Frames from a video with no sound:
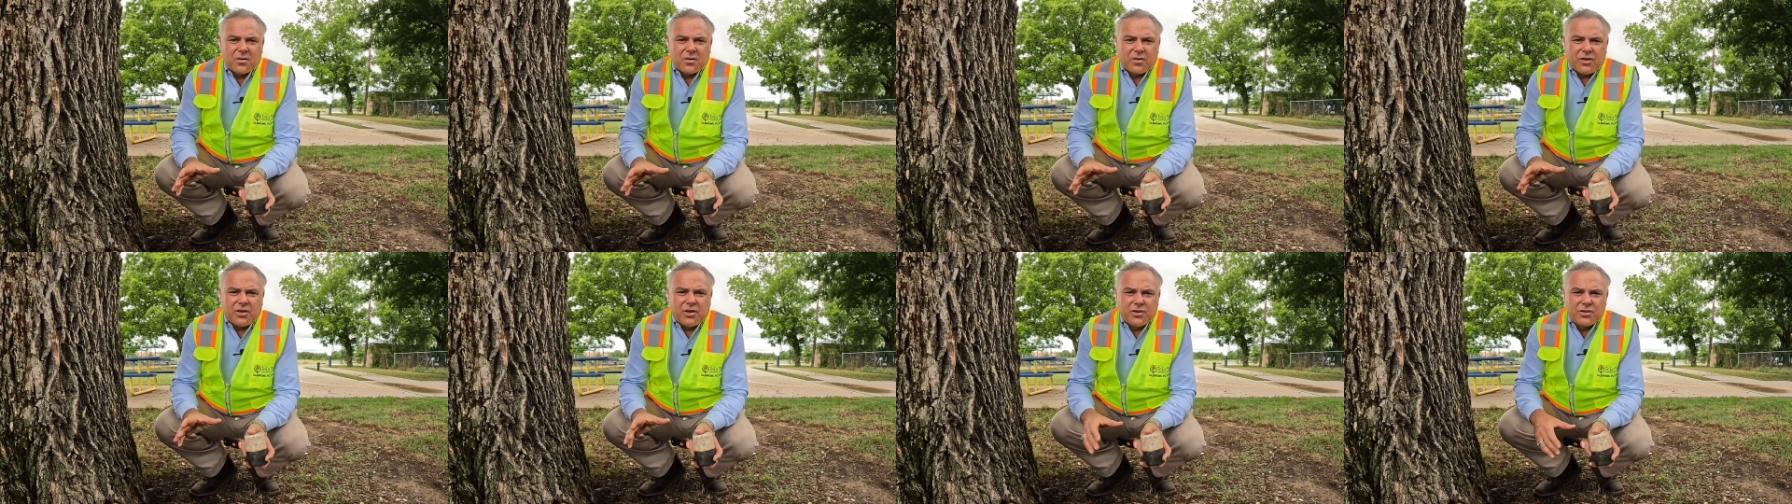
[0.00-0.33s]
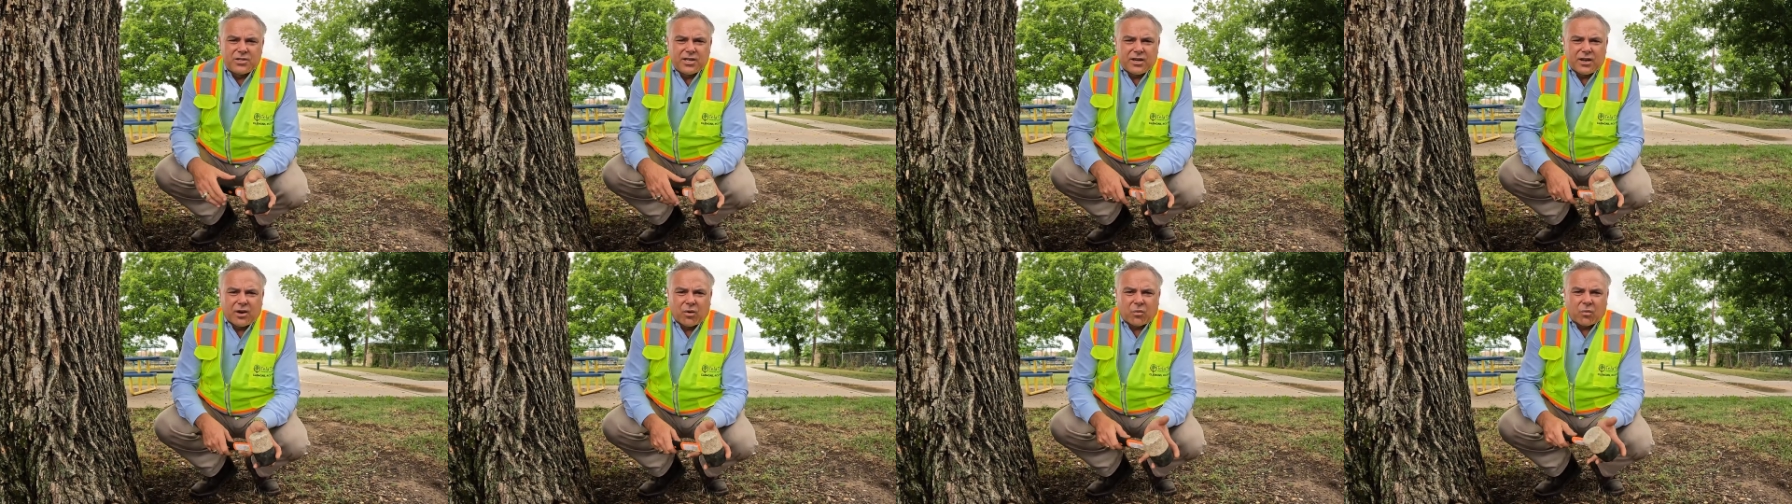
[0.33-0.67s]

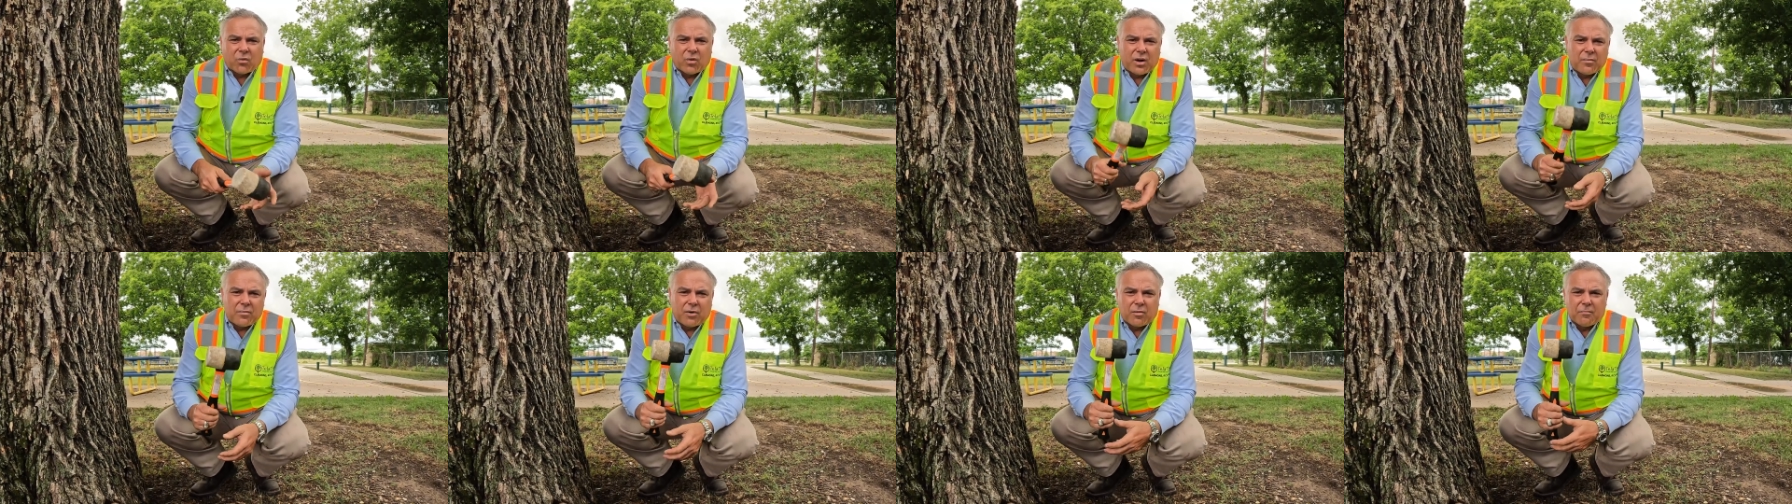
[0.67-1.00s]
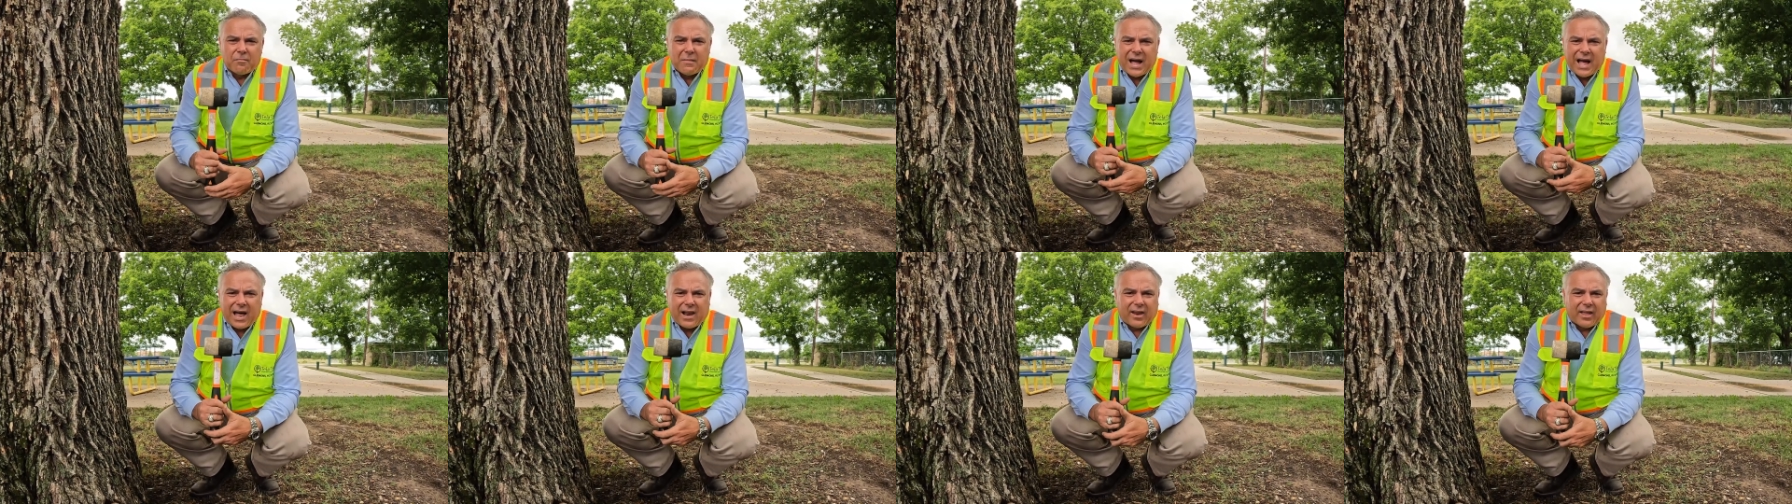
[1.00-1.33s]
using a rubber
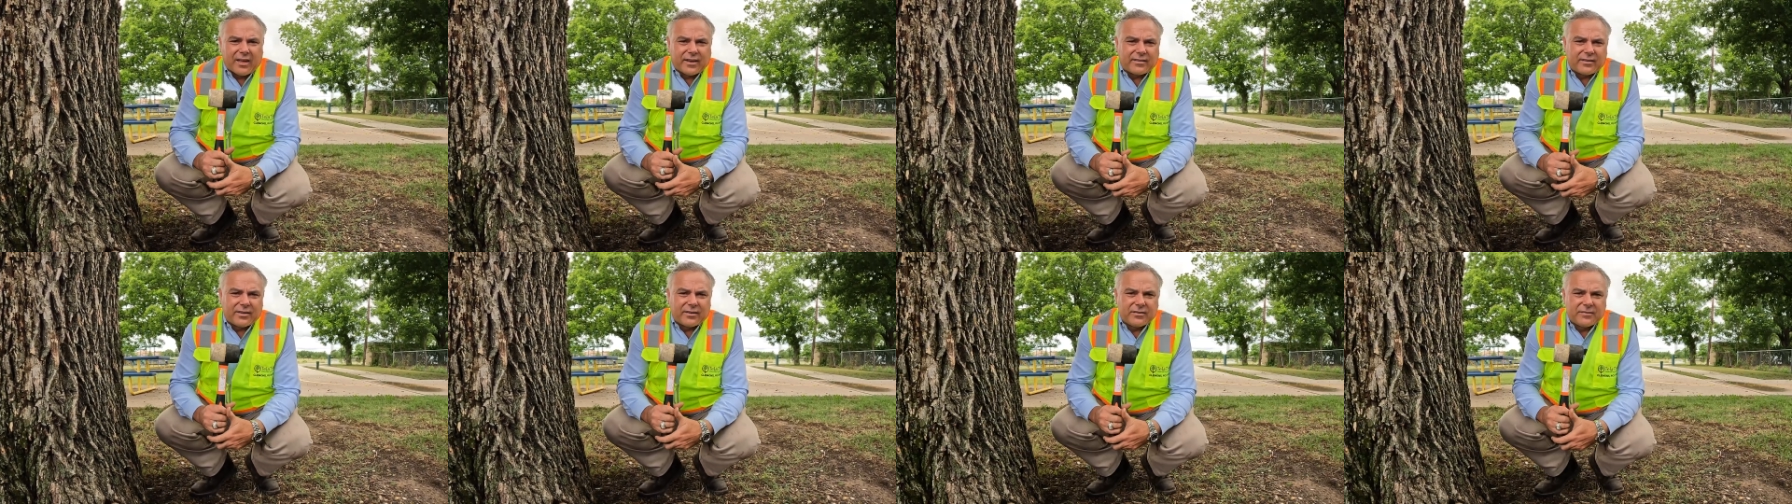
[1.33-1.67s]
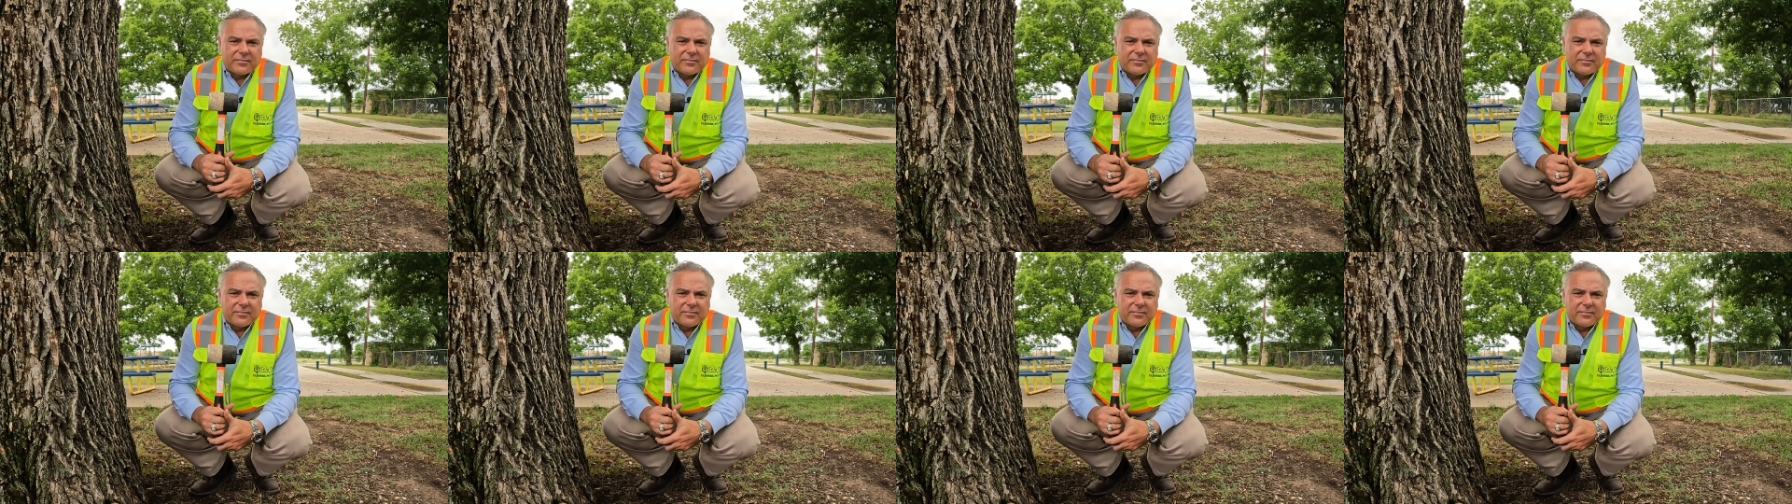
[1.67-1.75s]
mallet.